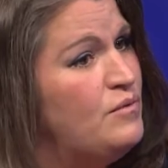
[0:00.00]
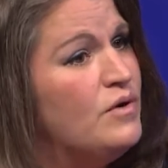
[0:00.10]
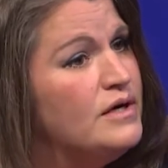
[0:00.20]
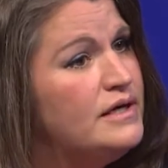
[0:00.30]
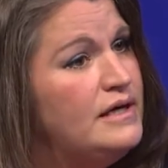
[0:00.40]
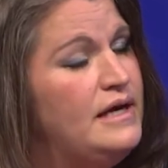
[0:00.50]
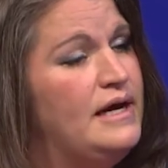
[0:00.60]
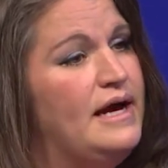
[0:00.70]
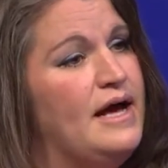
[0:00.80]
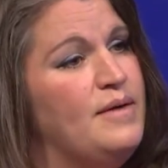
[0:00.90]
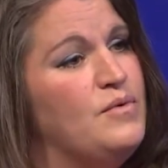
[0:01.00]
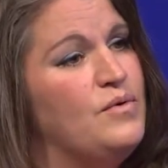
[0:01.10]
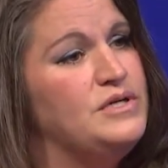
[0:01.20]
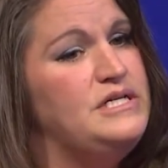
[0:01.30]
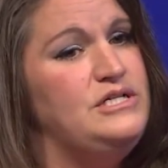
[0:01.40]
work,
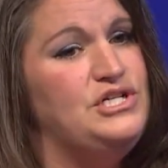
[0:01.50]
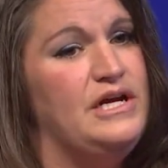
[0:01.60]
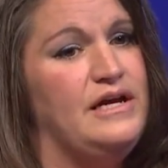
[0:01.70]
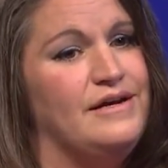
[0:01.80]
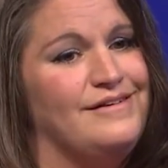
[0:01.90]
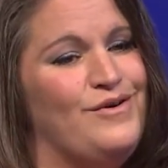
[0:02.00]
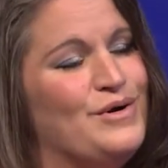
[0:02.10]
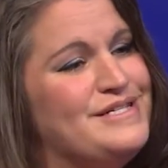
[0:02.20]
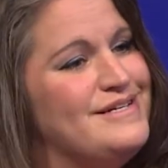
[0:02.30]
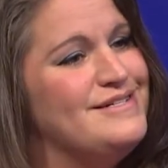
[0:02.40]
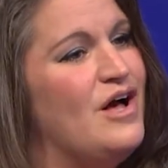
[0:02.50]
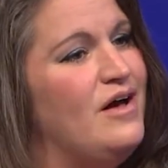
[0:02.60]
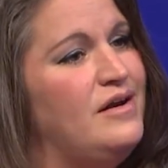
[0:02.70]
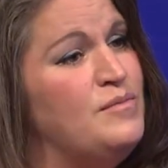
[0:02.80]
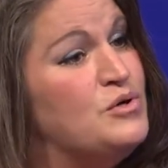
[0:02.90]
we're teaching courses
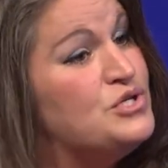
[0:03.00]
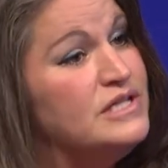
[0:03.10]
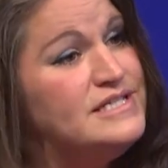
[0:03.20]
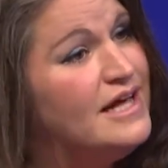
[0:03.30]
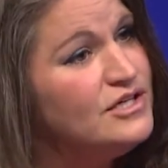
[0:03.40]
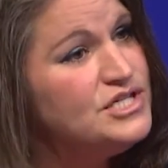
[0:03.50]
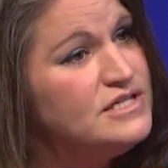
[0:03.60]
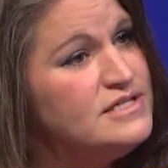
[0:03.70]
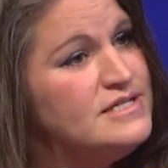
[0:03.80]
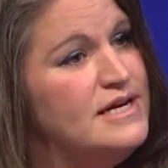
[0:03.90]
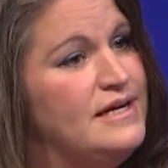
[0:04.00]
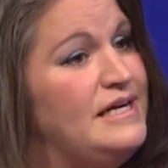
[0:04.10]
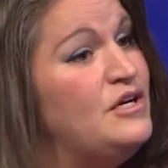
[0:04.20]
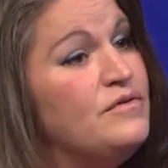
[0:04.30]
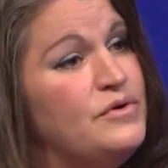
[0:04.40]
on emotional intelligence,
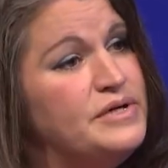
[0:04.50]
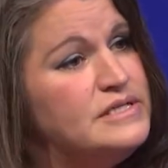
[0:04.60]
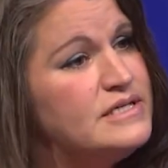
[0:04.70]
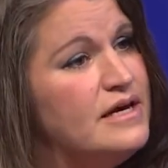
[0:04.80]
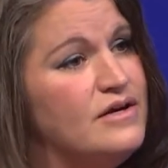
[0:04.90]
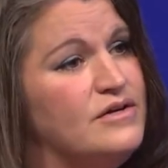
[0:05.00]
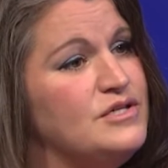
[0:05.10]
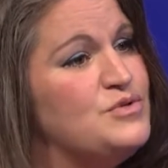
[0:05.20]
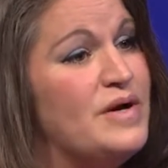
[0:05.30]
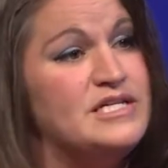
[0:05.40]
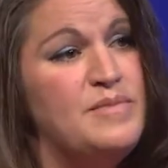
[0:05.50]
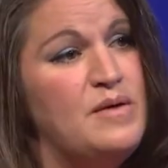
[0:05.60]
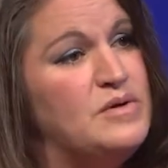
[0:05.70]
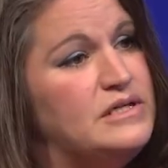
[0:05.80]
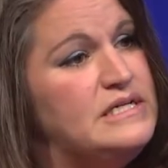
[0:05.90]
interviewing skills, resume
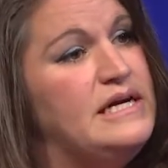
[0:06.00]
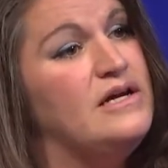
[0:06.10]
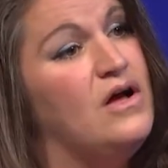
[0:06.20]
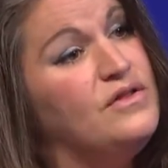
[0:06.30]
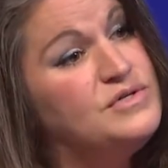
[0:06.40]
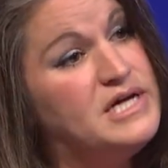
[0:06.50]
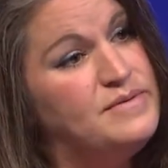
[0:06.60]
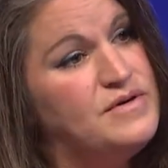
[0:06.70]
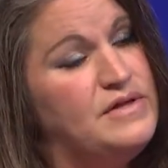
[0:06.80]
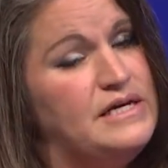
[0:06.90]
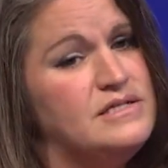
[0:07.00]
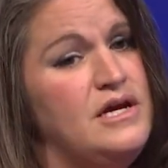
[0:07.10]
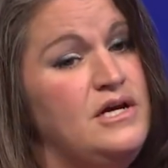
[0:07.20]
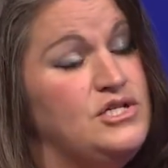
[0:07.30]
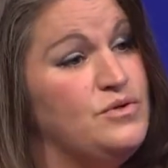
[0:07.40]
building, and all those types of things
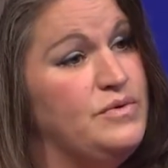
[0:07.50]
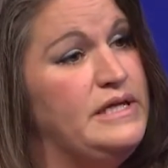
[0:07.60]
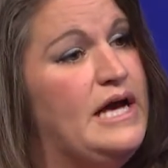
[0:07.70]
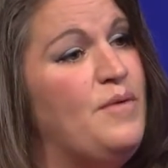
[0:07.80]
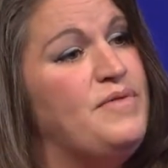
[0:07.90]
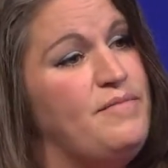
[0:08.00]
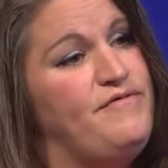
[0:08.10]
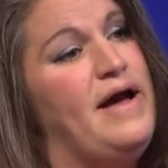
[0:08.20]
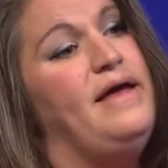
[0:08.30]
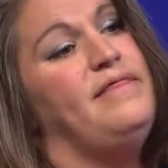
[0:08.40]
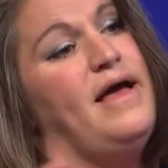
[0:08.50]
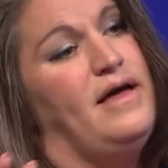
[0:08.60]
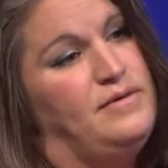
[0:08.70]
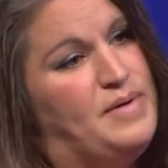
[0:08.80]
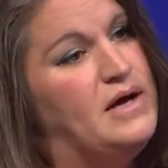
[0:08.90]
to really help them find
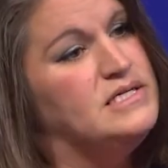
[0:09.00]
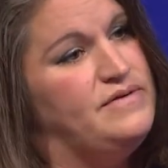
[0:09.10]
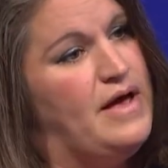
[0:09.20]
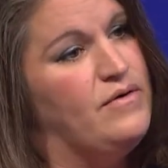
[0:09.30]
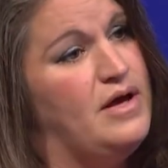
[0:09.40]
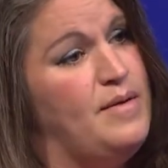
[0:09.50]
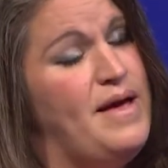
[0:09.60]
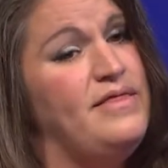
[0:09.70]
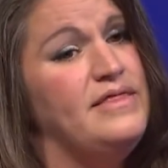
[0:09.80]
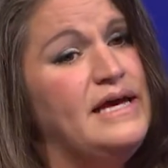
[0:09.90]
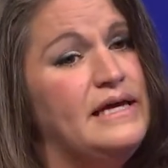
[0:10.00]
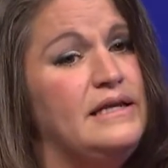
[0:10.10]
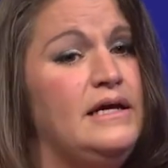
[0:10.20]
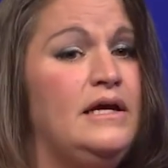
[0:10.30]
that positive outcome. And then,